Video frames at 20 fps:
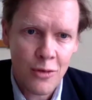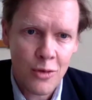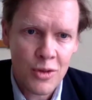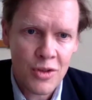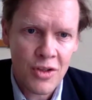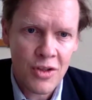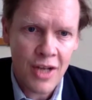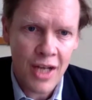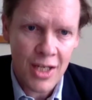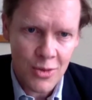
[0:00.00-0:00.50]
to
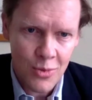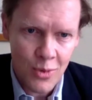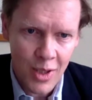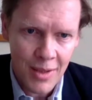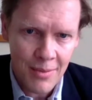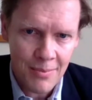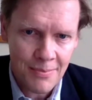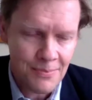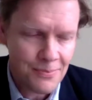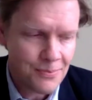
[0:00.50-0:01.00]
the next
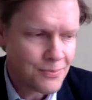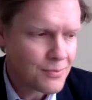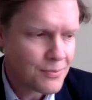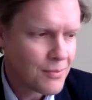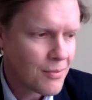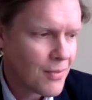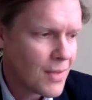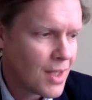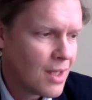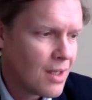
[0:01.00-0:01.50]
one.
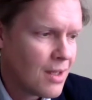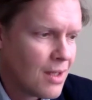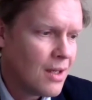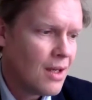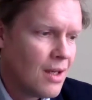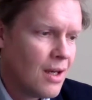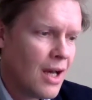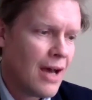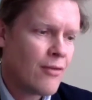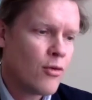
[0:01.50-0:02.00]

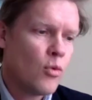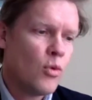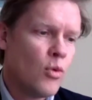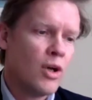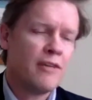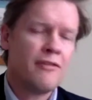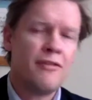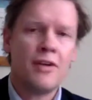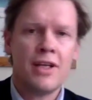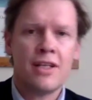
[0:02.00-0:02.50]
Have a
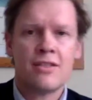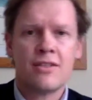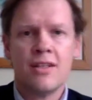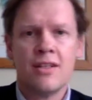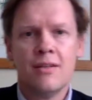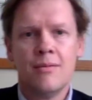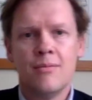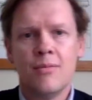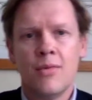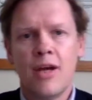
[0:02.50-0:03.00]
wonderful Easter,